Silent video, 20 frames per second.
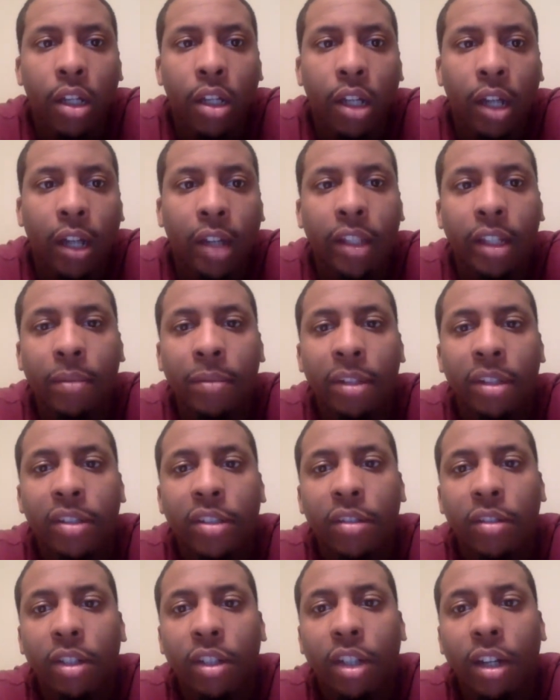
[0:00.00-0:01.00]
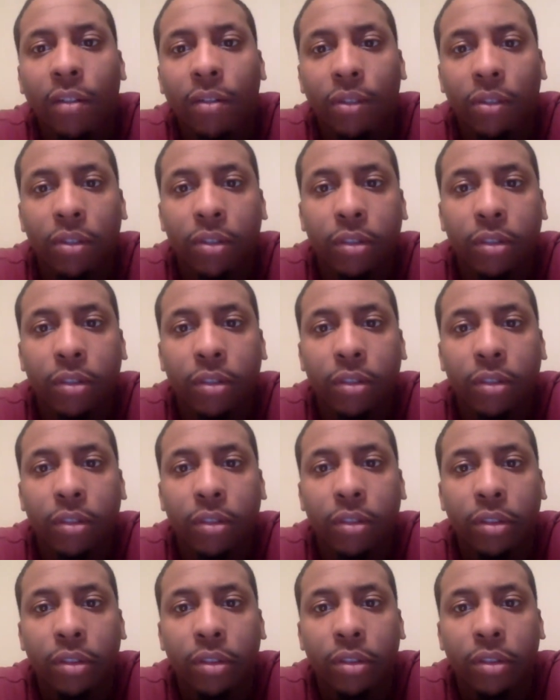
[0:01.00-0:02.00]
I think Minnesota covers.
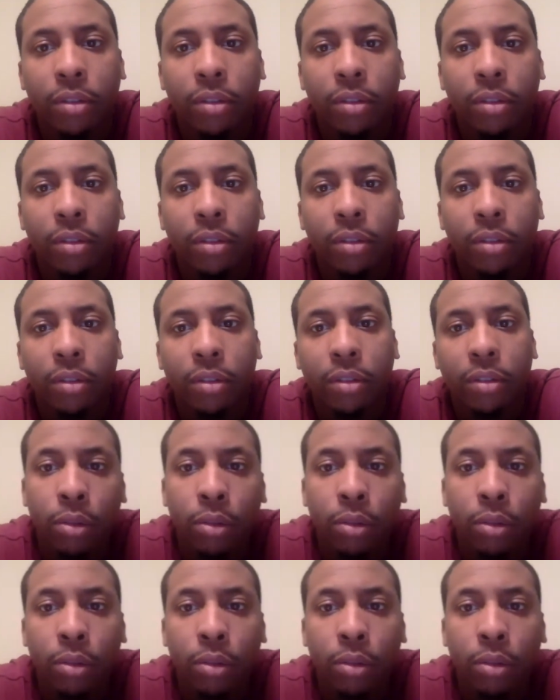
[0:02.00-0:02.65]
What about you?